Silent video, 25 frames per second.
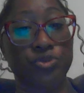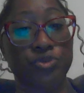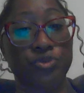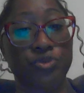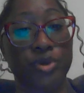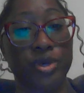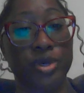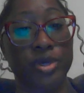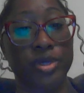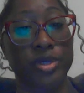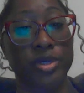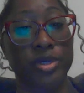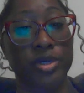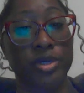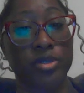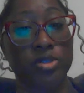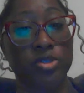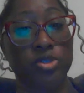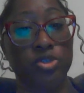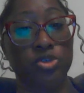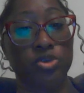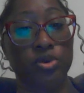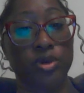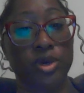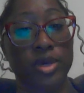fear,
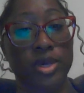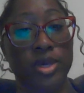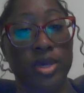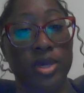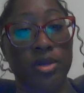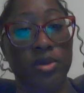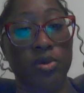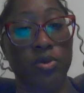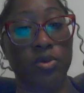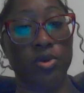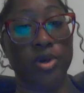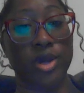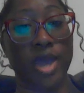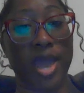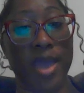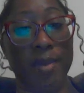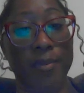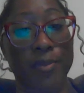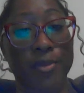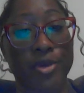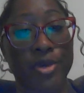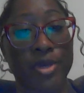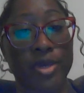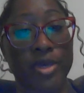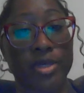dread, or
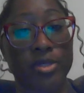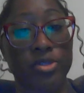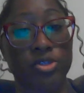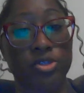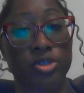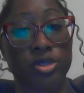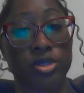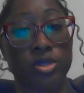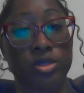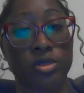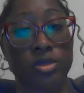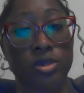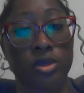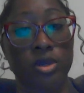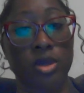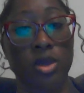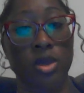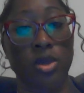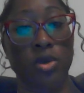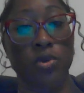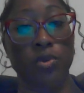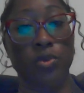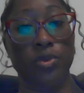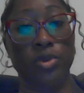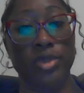apprehension
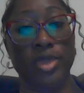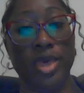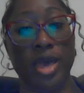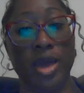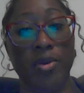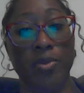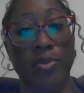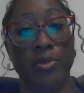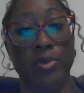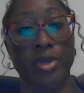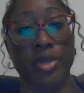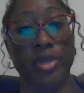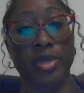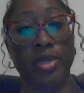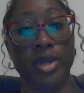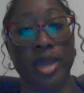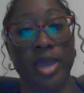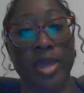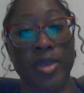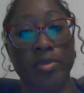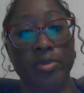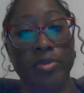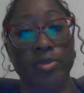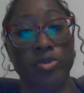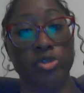without being
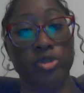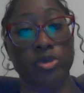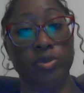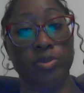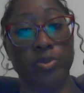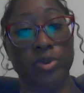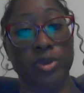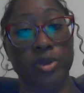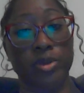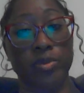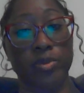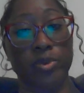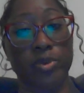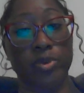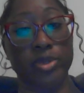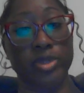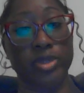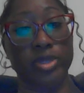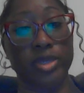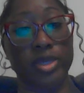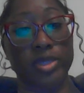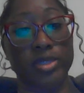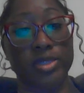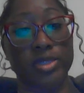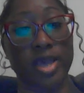able to pinpoint
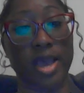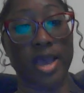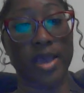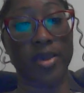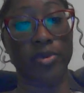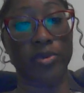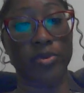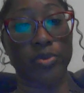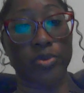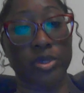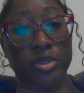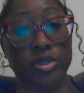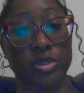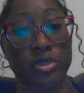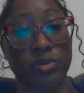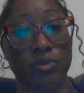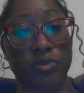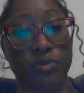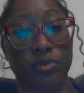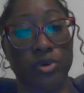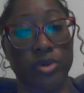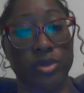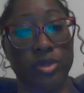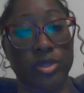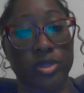the exact reason
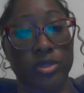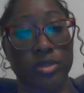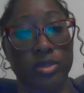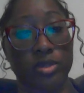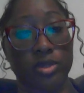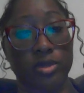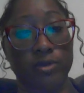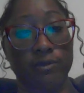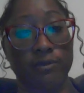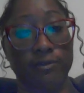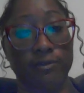for the